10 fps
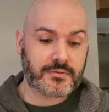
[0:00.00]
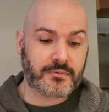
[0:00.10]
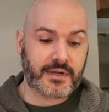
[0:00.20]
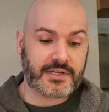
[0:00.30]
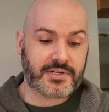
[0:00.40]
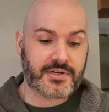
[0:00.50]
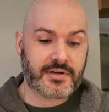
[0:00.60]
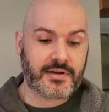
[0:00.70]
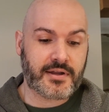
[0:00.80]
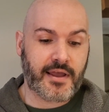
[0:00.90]
which
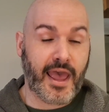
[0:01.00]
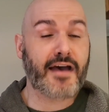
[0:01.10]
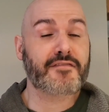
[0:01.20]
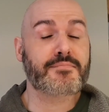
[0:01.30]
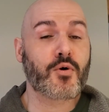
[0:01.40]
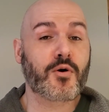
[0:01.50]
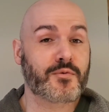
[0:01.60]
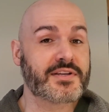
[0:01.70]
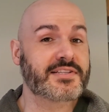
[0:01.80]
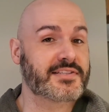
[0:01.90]
have more
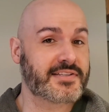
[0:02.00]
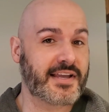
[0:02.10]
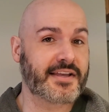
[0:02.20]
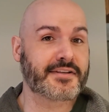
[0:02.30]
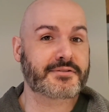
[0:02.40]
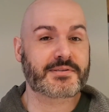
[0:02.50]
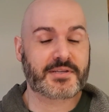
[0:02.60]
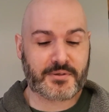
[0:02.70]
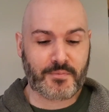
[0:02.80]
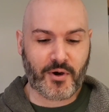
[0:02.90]
recent sales because
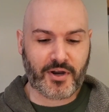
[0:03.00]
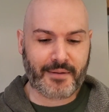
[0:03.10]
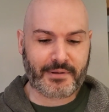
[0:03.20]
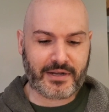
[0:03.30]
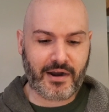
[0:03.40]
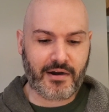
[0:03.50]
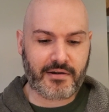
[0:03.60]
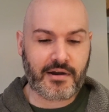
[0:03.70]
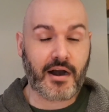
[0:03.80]
it's a more common card,